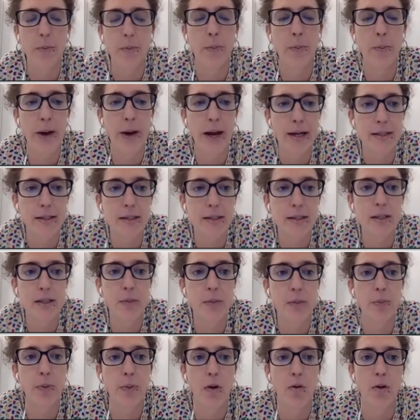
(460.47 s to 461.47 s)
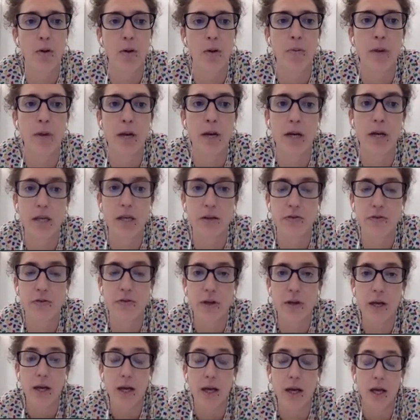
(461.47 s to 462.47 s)
But the problem is,
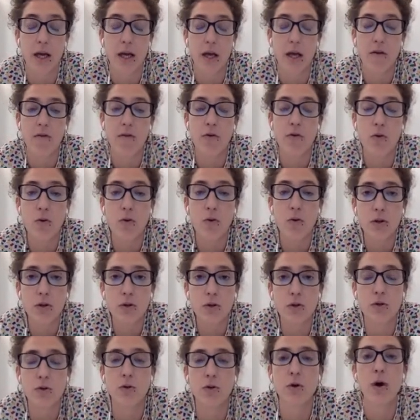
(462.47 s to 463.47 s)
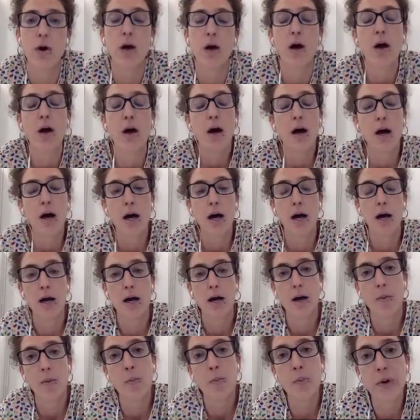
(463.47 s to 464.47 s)
if you want to
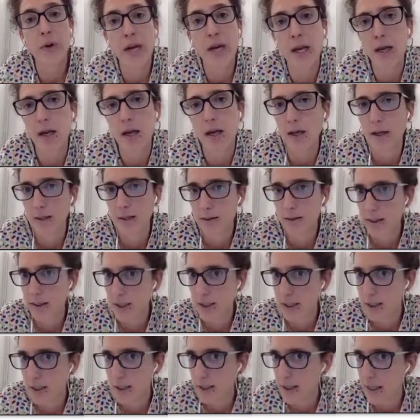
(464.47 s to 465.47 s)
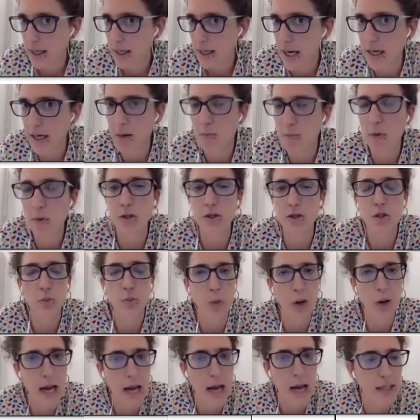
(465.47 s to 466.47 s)
bring animals,
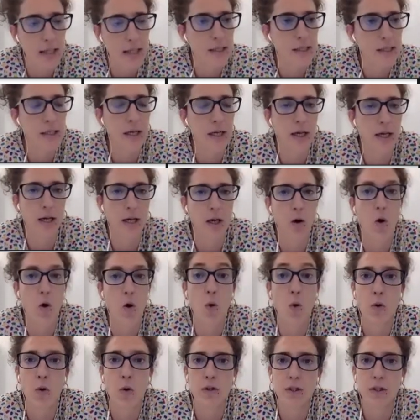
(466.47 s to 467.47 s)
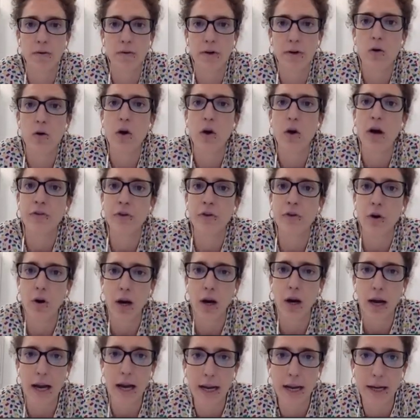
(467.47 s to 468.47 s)
plants, or whatever you have
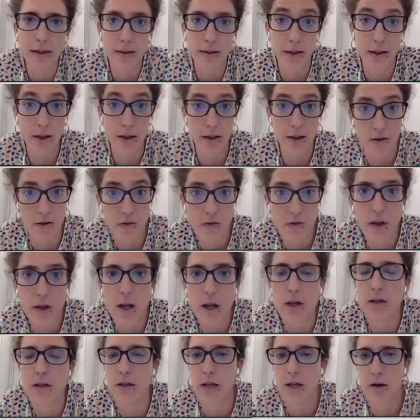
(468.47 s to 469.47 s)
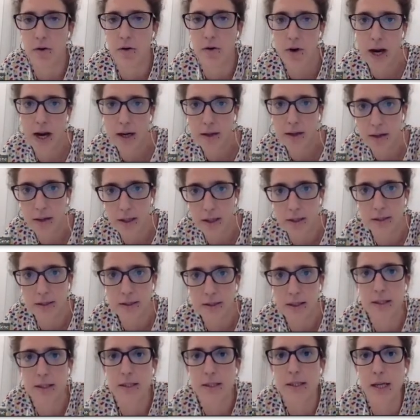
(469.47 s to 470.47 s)
collect in the field directly in
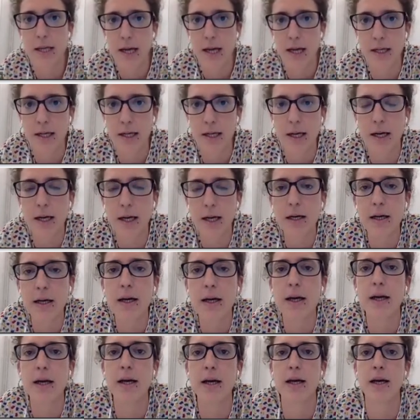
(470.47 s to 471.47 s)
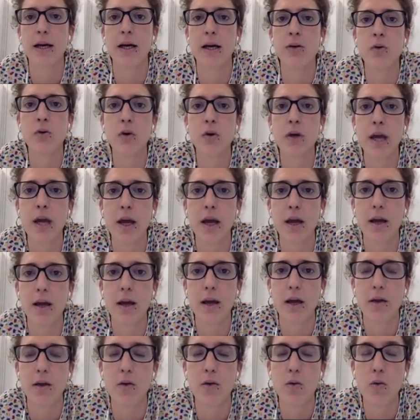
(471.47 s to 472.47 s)
Tanzania, and
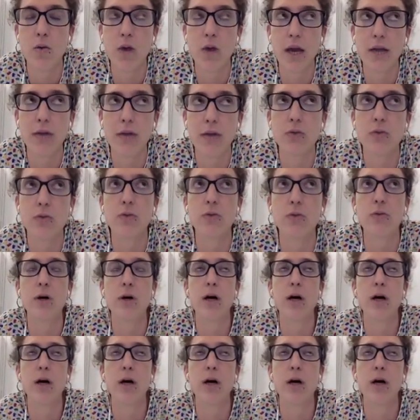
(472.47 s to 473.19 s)
you would like to